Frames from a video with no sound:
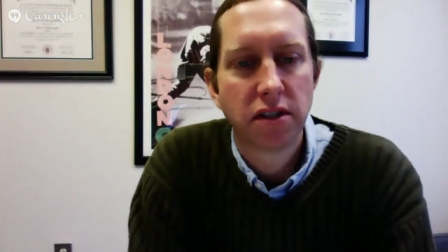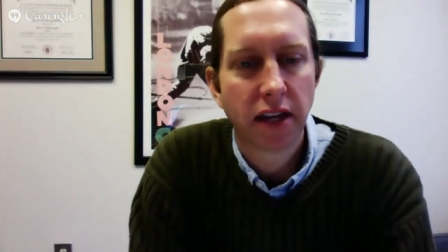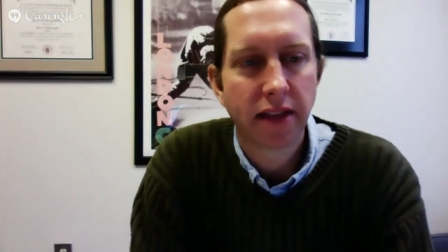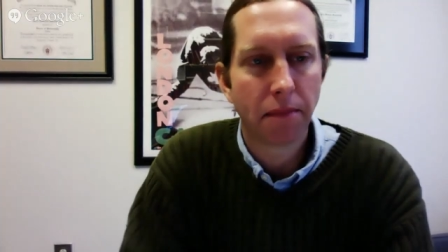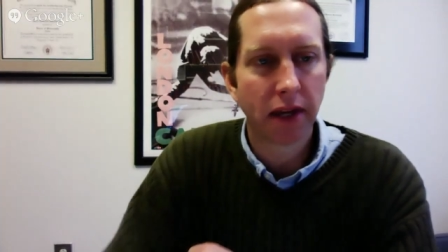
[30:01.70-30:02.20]
like
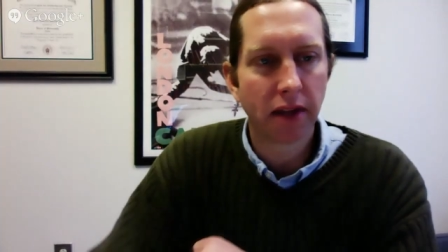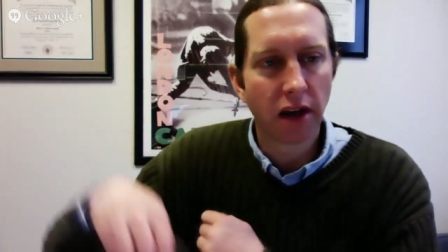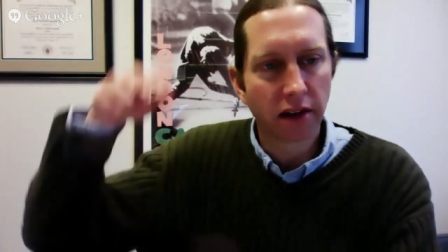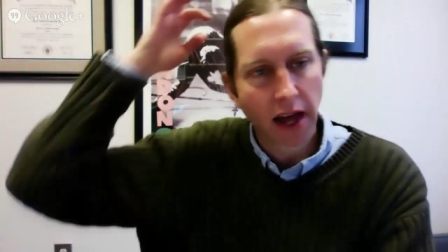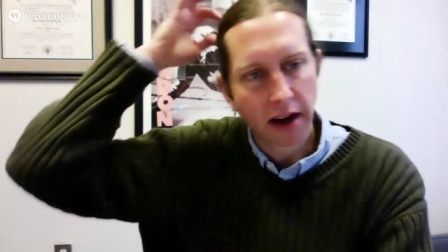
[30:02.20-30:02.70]
that big
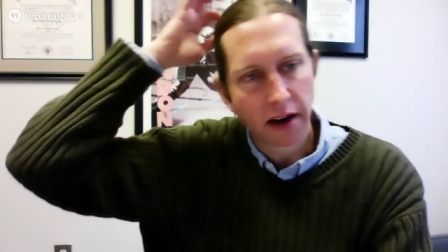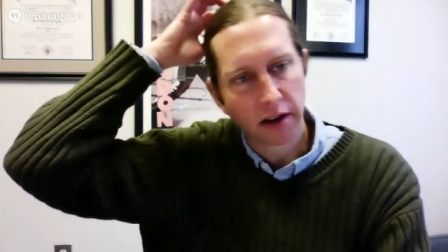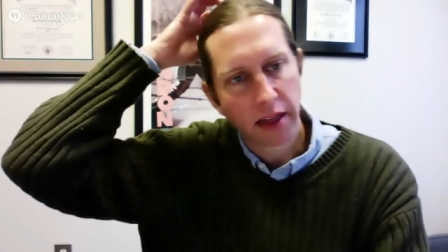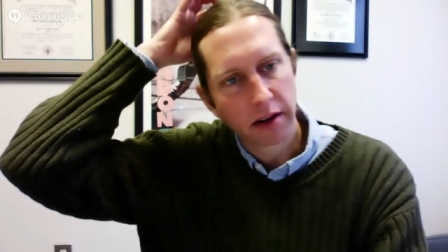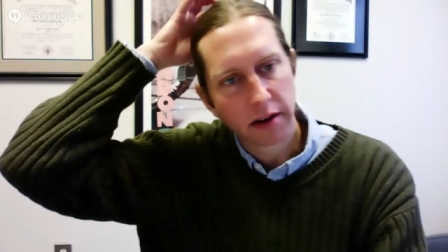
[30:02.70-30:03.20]
long letter
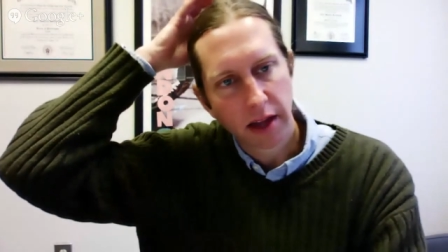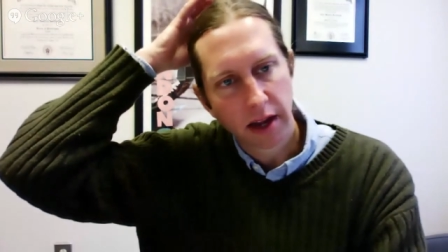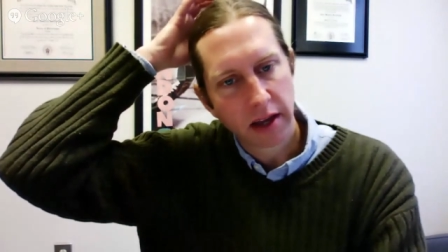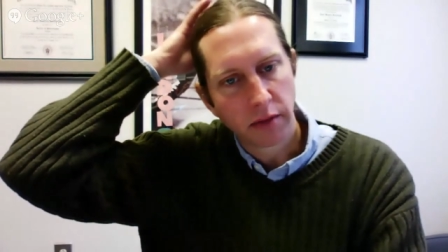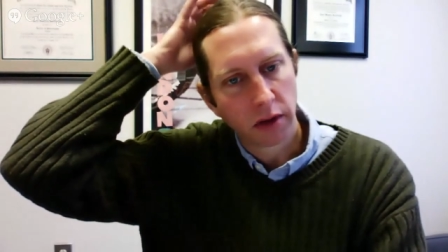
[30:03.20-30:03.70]
that
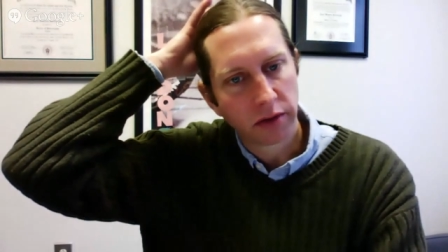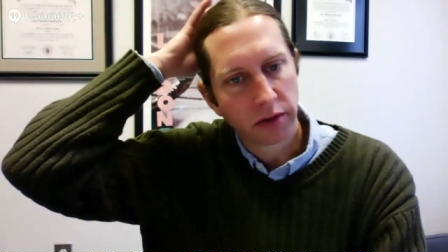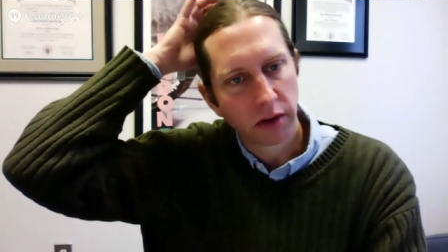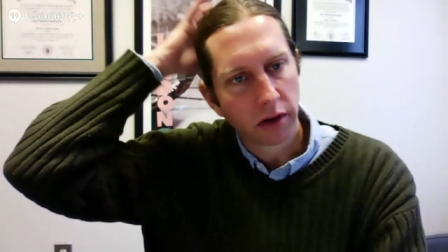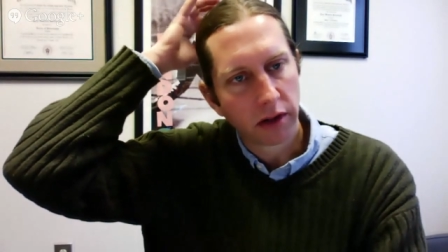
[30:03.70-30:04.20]
he wrote to
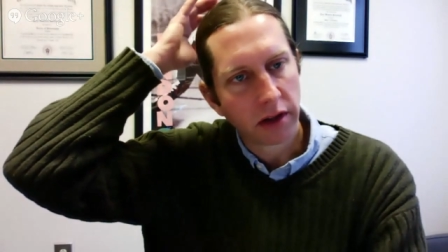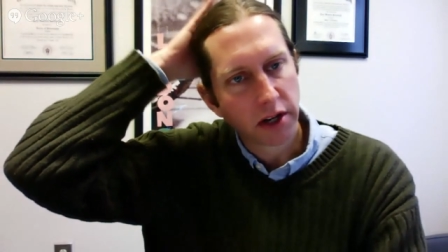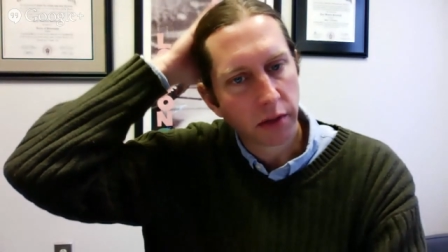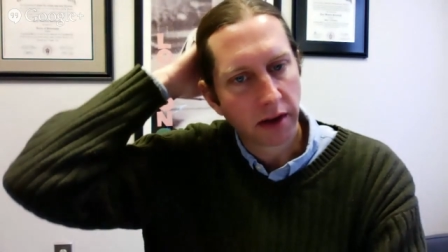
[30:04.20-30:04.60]
her that she read.